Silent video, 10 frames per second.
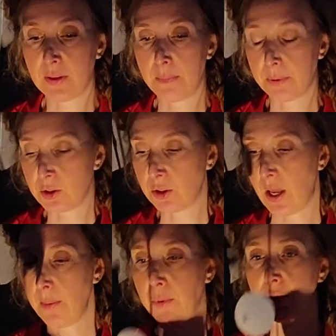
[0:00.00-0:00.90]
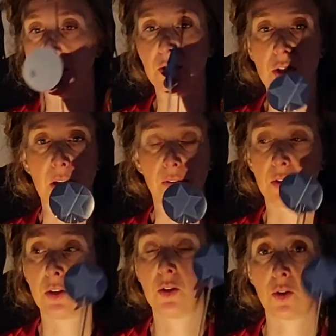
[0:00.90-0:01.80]
simple shape, which is
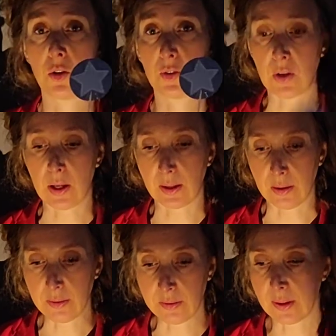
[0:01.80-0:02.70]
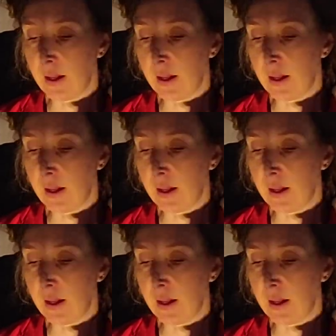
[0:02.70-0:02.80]
just two circles.